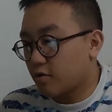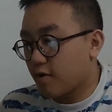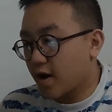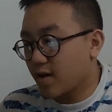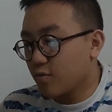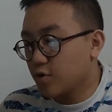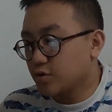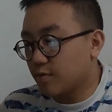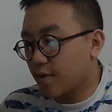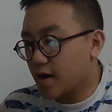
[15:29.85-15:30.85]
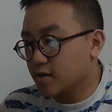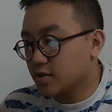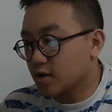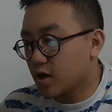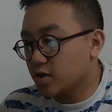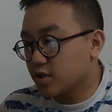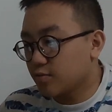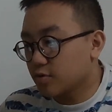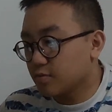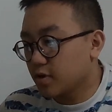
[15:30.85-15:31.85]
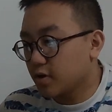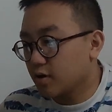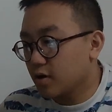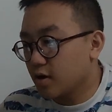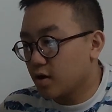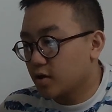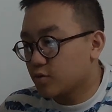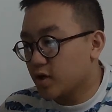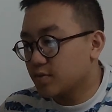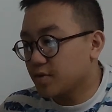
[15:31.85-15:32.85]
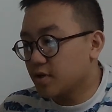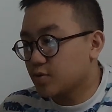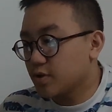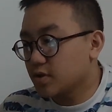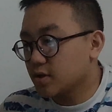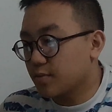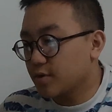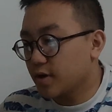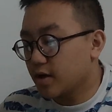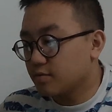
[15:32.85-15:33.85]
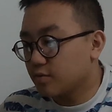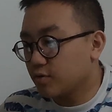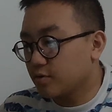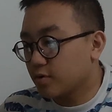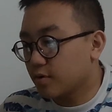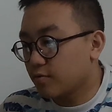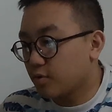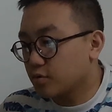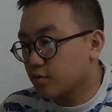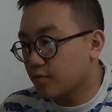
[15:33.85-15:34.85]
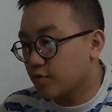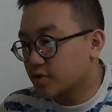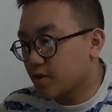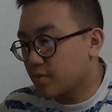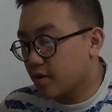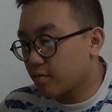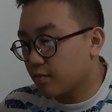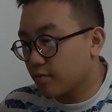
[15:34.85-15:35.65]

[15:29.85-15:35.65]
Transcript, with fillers: Ranking boots and replies and such, see possibility Find as many tweets that video added to user, approximately with 10 feet